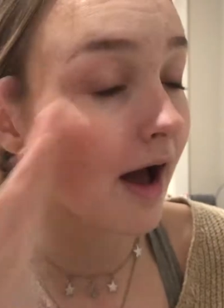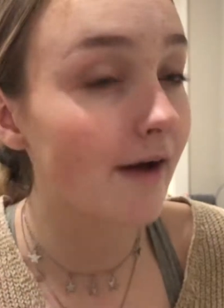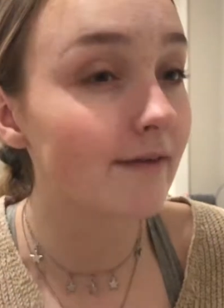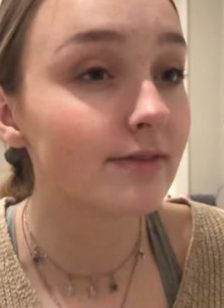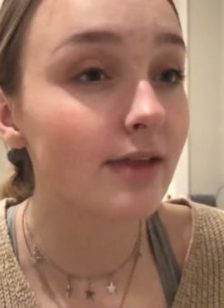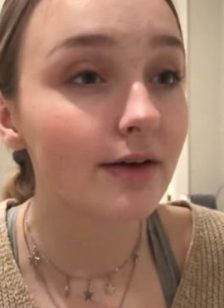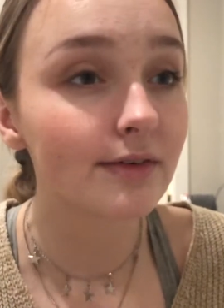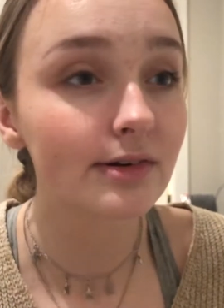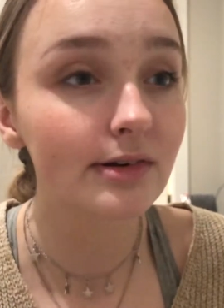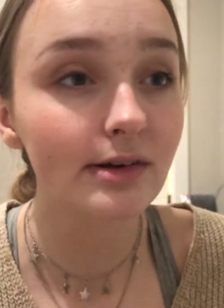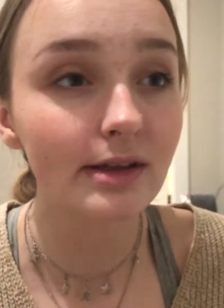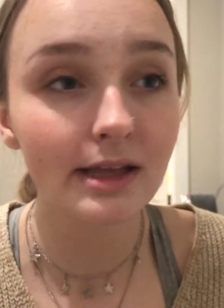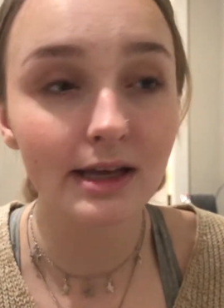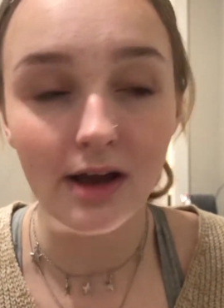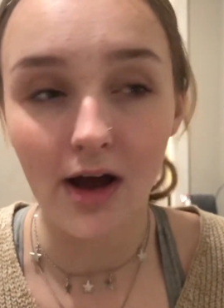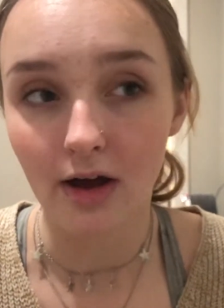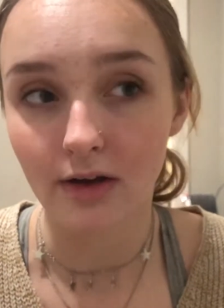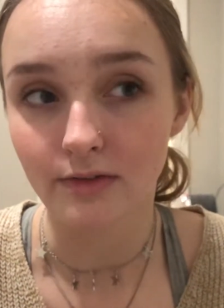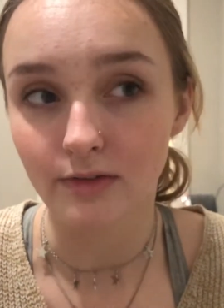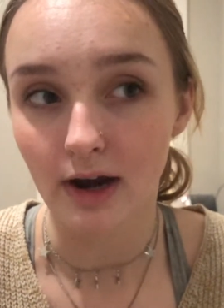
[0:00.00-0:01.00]
I've never really
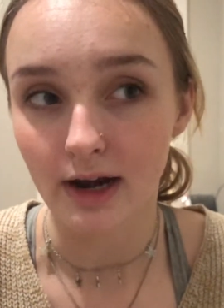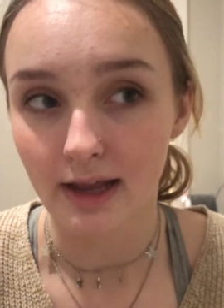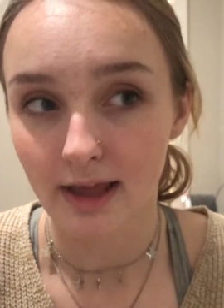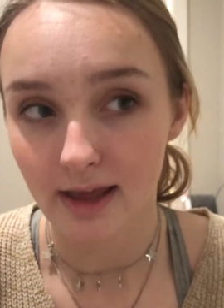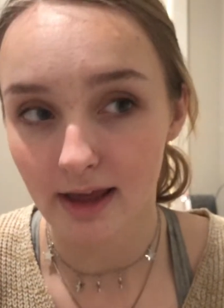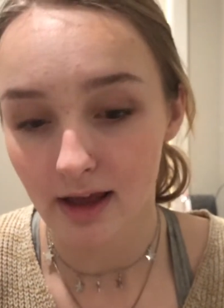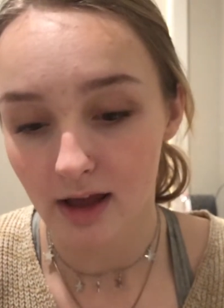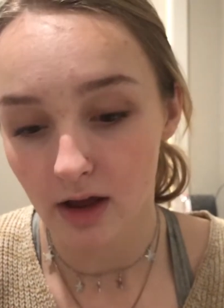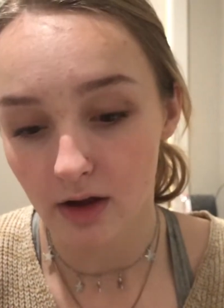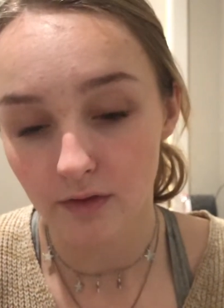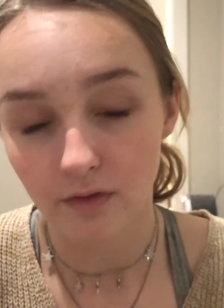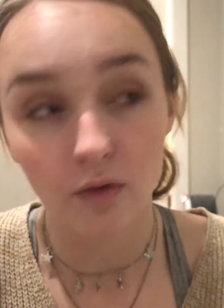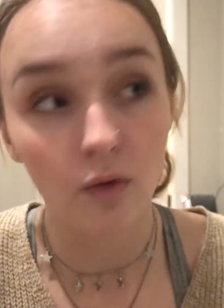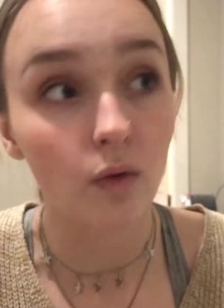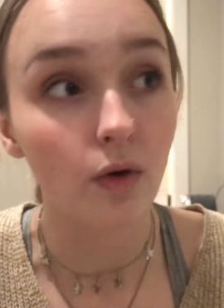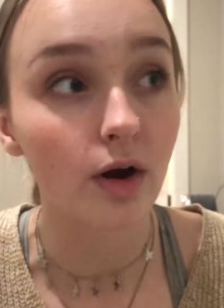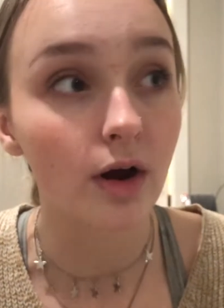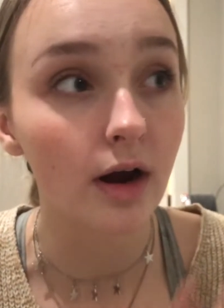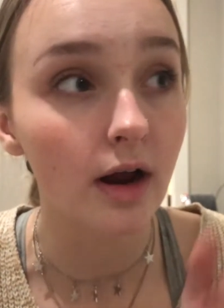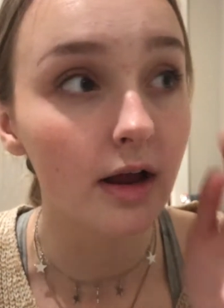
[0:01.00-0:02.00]
gotten ready
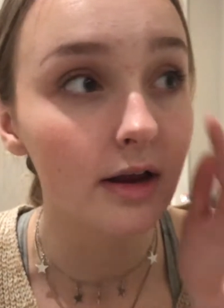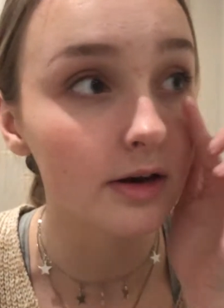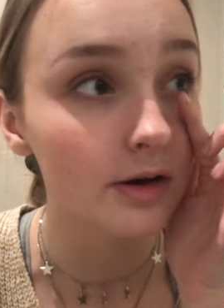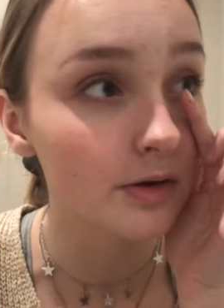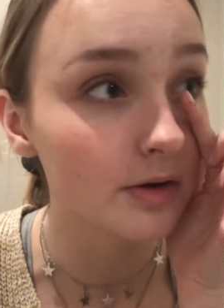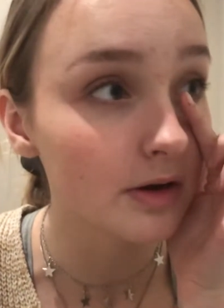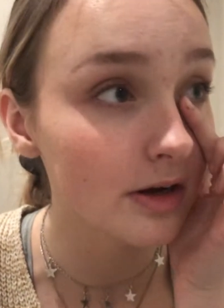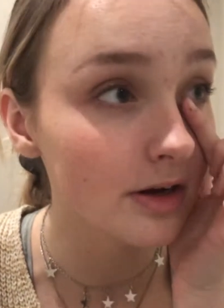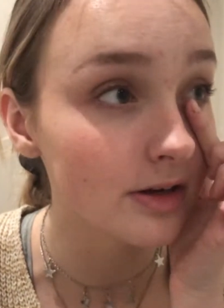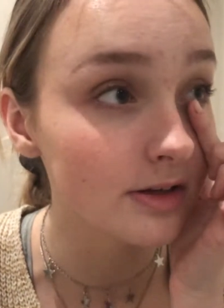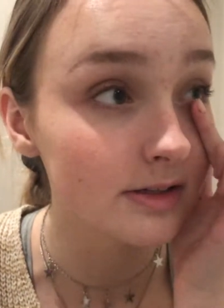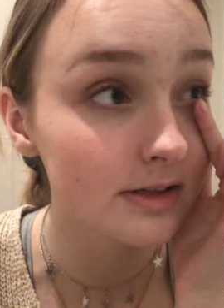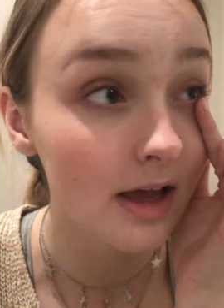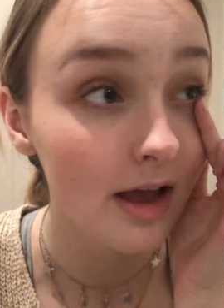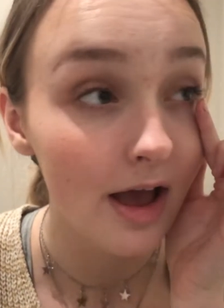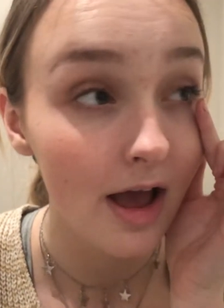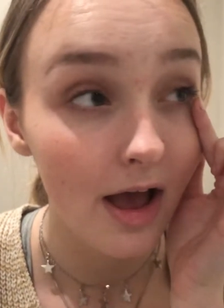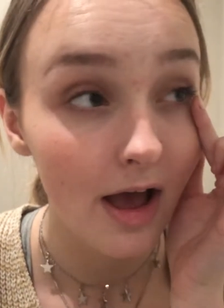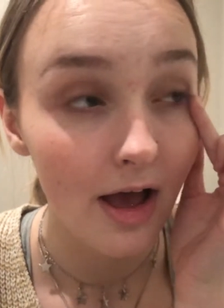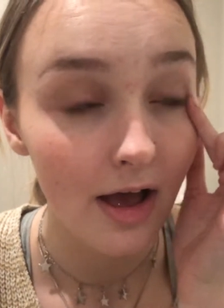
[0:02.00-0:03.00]
for New Year's,
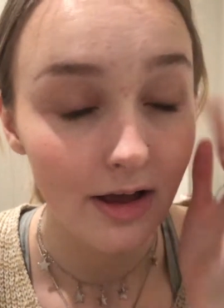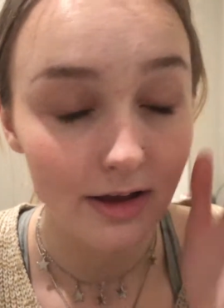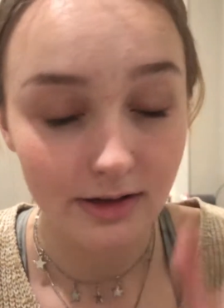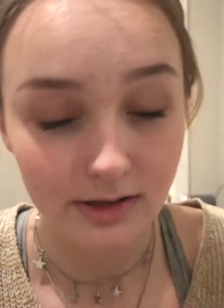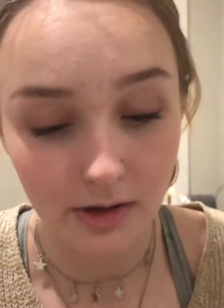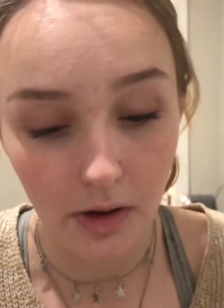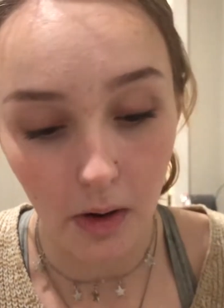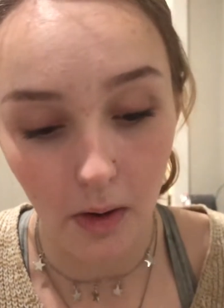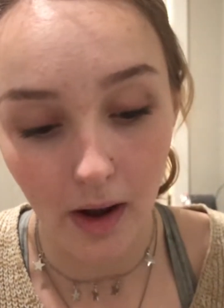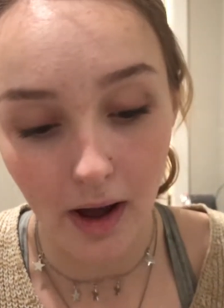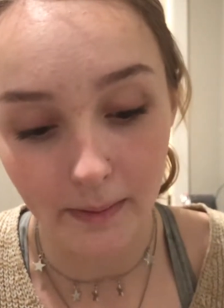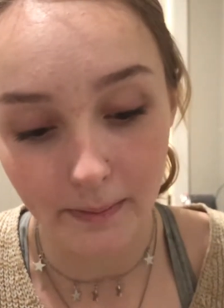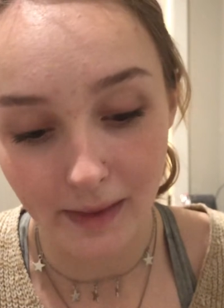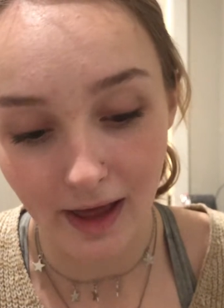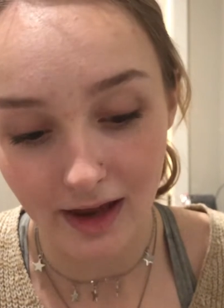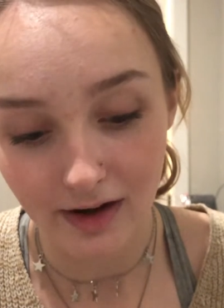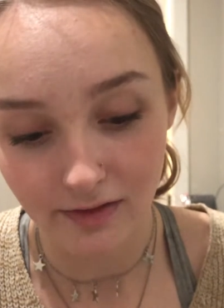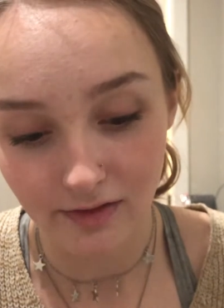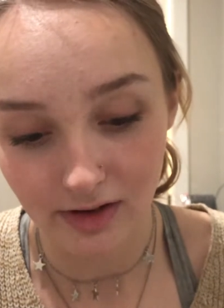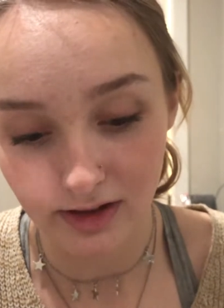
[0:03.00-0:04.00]
so I'm
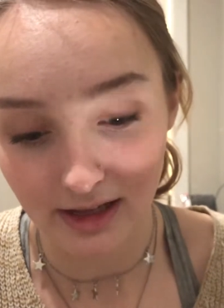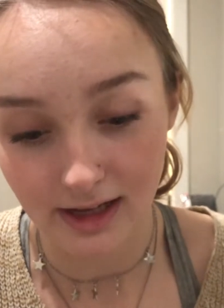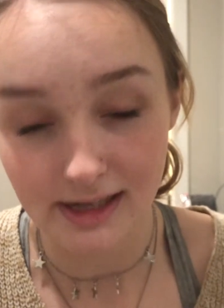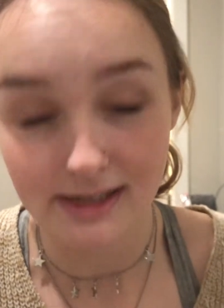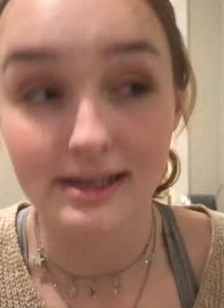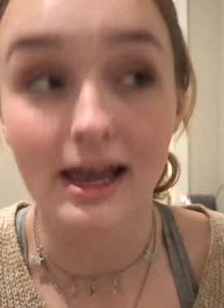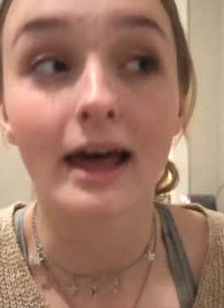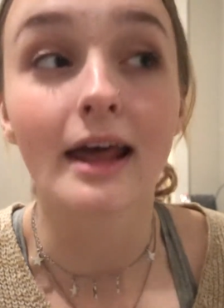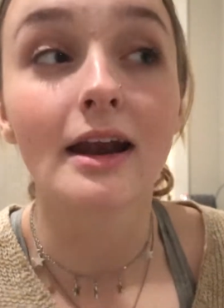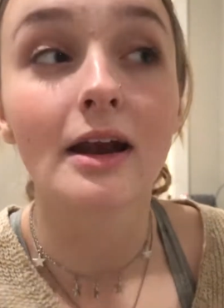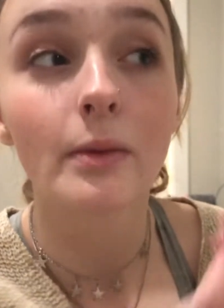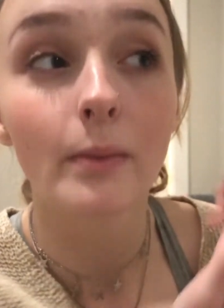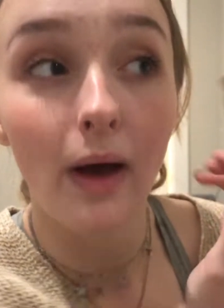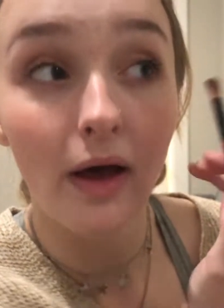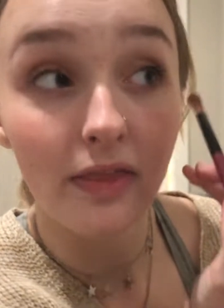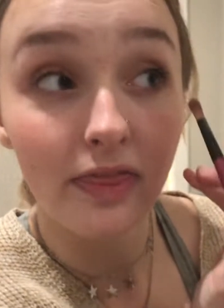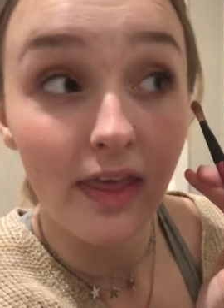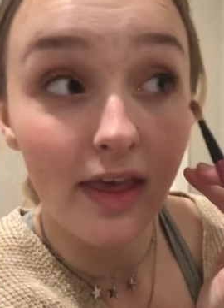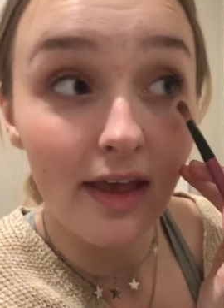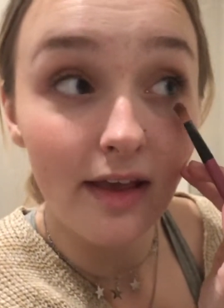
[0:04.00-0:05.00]
kind of really excited
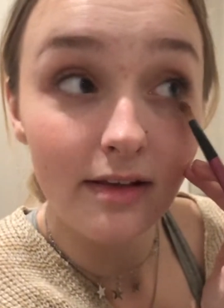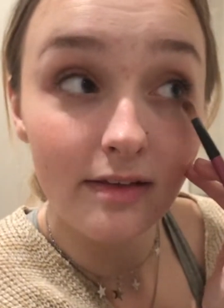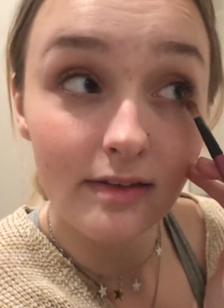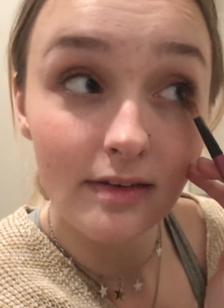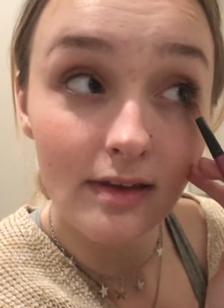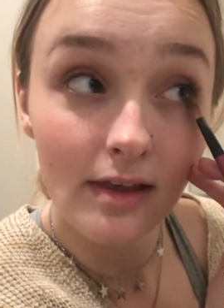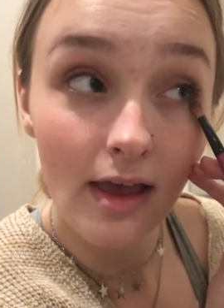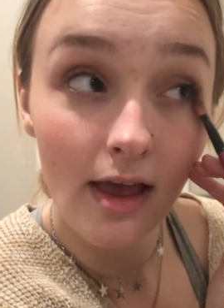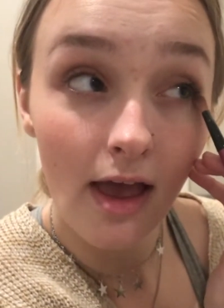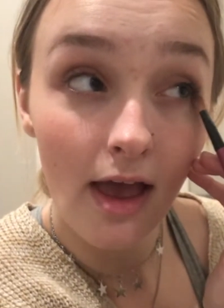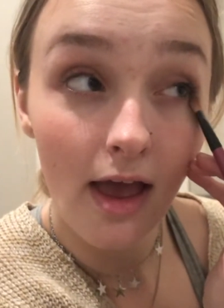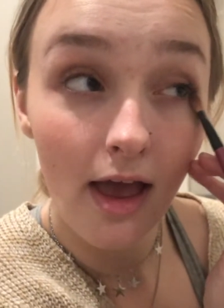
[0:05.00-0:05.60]
about this.